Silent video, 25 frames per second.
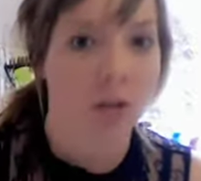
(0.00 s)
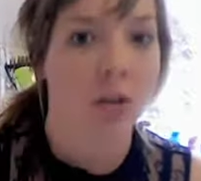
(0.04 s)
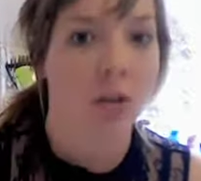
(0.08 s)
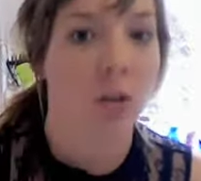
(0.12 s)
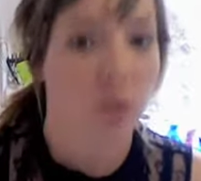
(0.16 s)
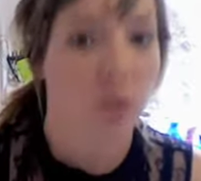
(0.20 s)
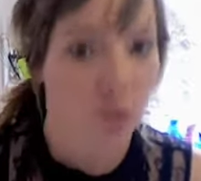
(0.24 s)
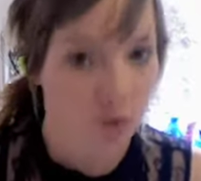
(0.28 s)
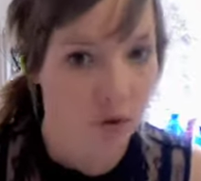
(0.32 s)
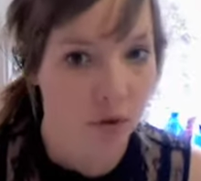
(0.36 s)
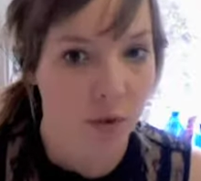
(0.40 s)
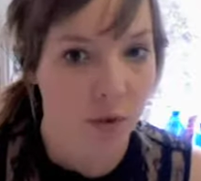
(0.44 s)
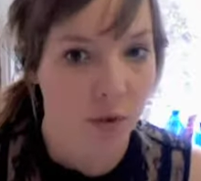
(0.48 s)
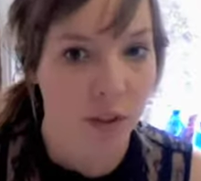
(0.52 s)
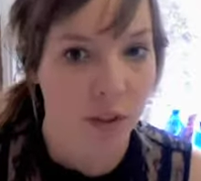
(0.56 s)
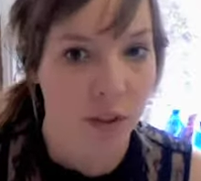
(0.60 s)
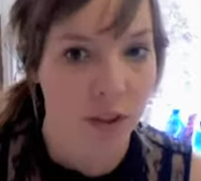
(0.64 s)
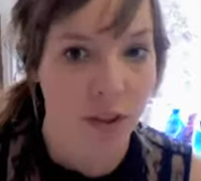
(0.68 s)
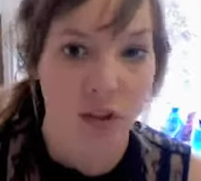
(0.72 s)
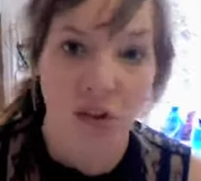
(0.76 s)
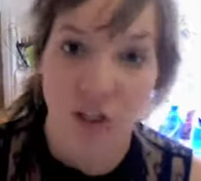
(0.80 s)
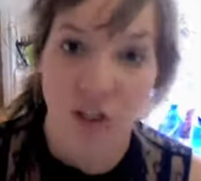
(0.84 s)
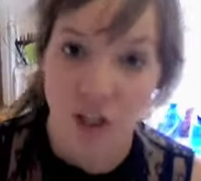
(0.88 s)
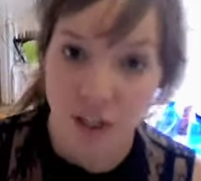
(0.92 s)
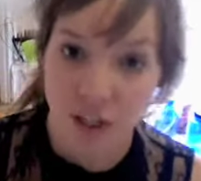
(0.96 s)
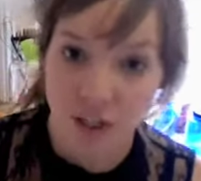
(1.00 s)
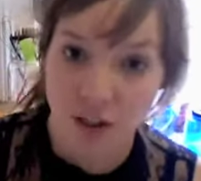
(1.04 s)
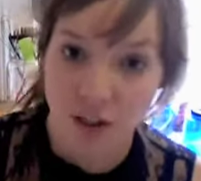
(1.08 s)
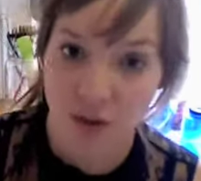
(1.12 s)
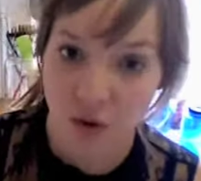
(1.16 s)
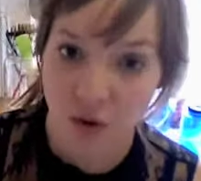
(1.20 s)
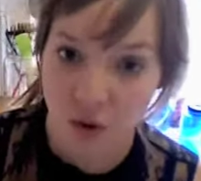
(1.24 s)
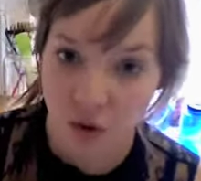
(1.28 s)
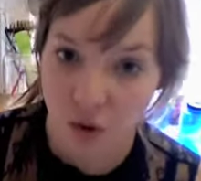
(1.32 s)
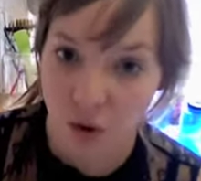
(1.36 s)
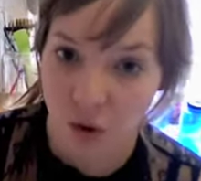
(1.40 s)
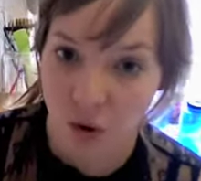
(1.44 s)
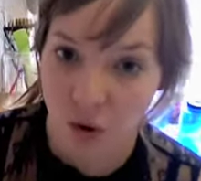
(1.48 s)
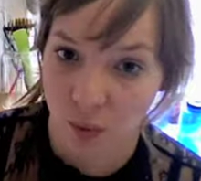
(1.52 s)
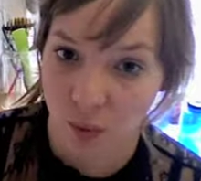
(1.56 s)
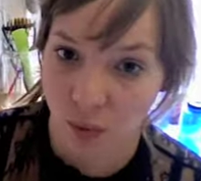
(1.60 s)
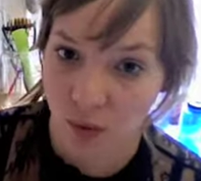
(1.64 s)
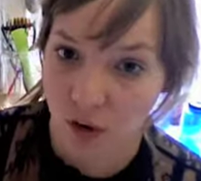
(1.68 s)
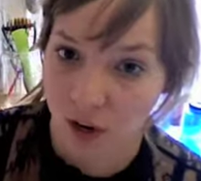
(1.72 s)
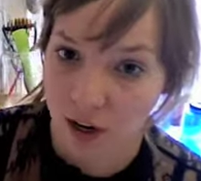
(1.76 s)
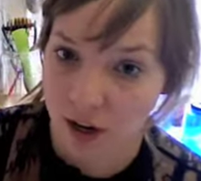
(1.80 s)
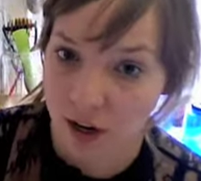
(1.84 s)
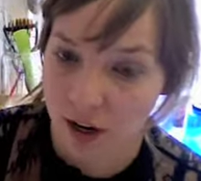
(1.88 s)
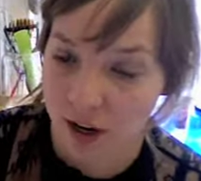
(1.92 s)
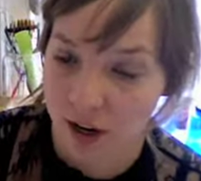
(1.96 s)
Usually cheese is
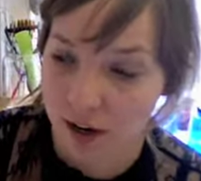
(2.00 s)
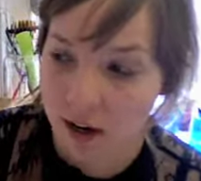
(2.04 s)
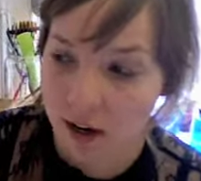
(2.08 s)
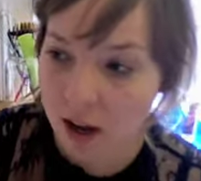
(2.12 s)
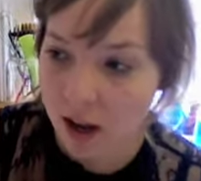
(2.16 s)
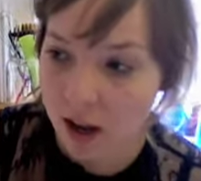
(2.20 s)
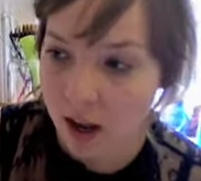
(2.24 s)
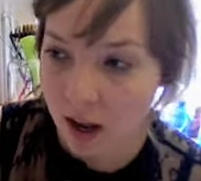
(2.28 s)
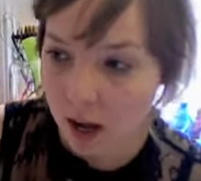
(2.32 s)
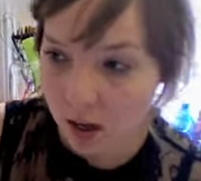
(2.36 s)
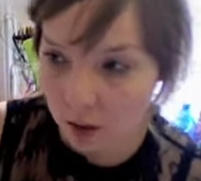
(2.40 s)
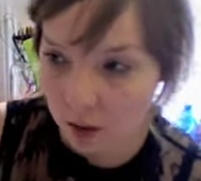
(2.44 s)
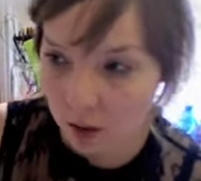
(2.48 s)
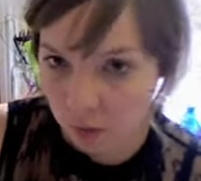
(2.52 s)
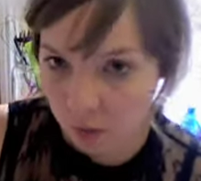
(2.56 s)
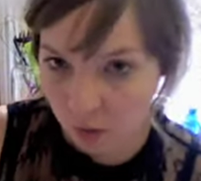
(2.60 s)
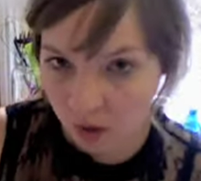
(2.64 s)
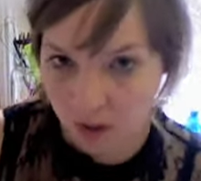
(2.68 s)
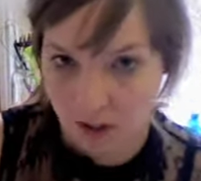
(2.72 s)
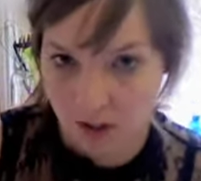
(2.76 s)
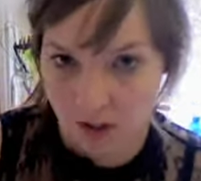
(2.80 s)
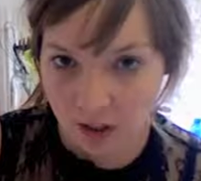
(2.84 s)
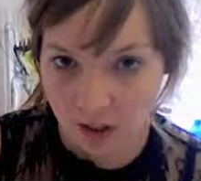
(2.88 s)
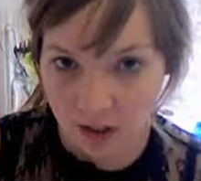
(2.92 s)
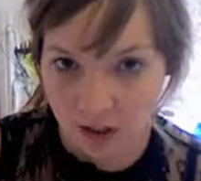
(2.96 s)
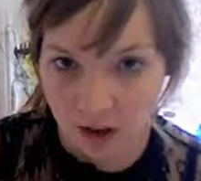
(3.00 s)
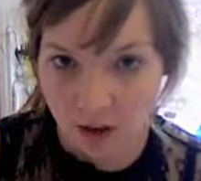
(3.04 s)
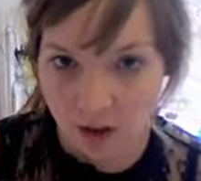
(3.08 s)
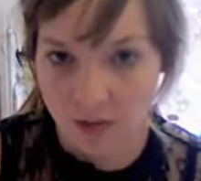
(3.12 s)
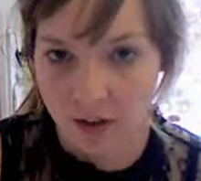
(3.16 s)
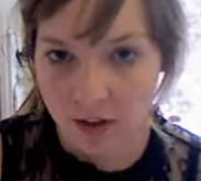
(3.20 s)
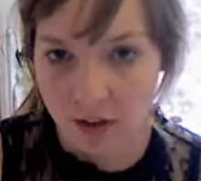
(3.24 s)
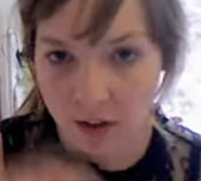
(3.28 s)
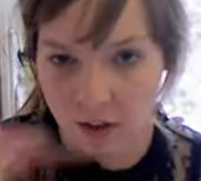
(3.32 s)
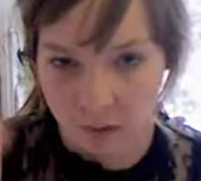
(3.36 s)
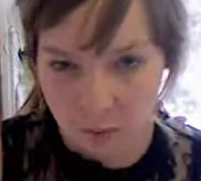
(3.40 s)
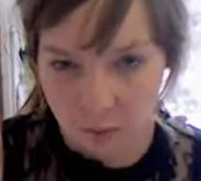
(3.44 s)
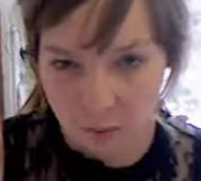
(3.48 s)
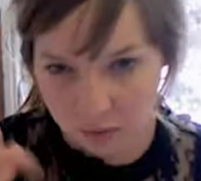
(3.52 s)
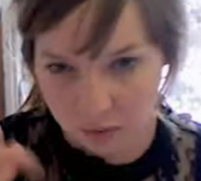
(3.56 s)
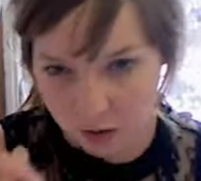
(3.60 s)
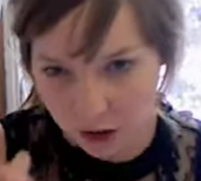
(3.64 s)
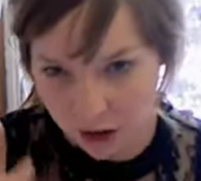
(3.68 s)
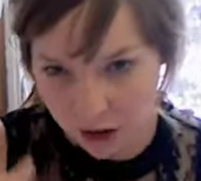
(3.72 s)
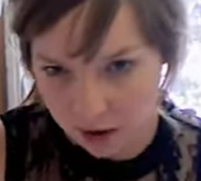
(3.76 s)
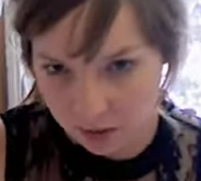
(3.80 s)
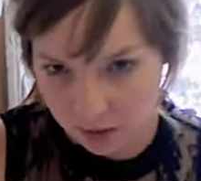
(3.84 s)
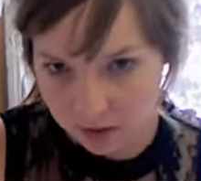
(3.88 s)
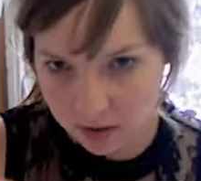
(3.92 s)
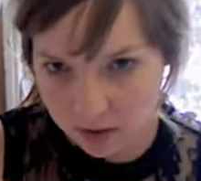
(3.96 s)
incorporated, and you put it in the oven and it
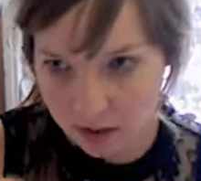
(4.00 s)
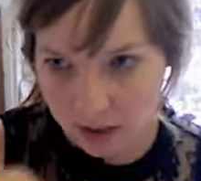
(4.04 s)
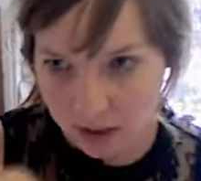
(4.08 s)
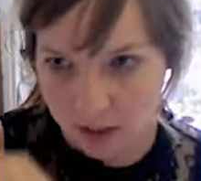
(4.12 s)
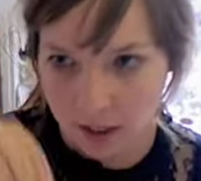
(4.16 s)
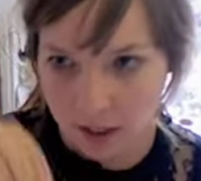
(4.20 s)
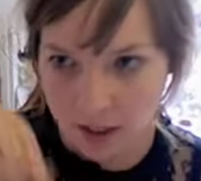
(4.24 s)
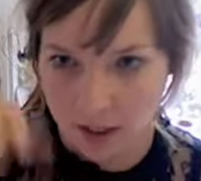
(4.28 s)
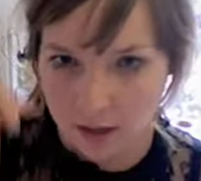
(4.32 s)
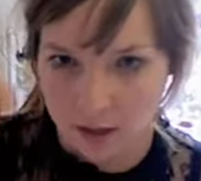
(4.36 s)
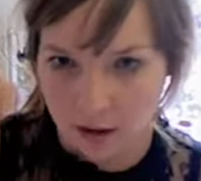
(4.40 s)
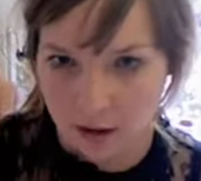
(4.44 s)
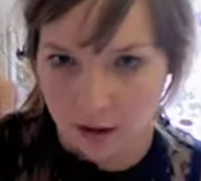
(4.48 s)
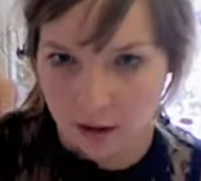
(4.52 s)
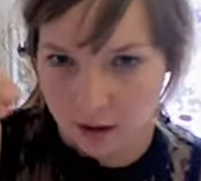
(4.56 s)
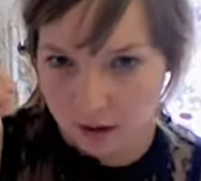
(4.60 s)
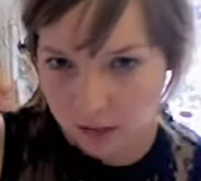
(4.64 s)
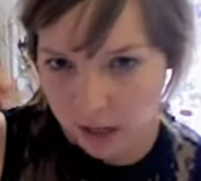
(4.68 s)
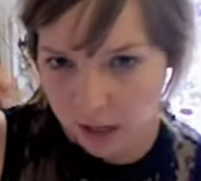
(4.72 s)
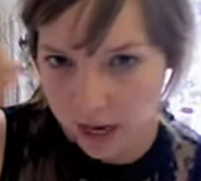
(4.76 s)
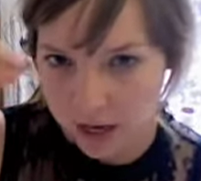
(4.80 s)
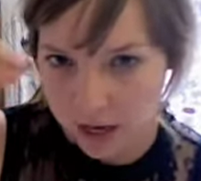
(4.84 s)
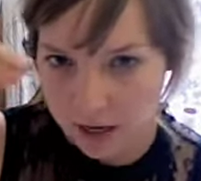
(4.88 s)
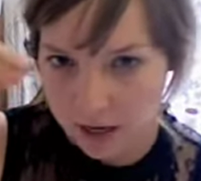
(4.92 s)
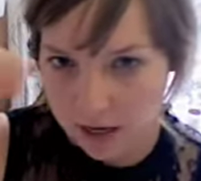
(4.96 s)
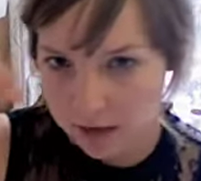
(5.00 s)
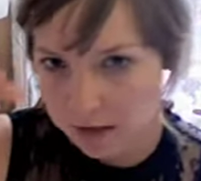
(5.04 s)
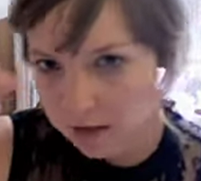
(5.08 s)
browns and it gets all like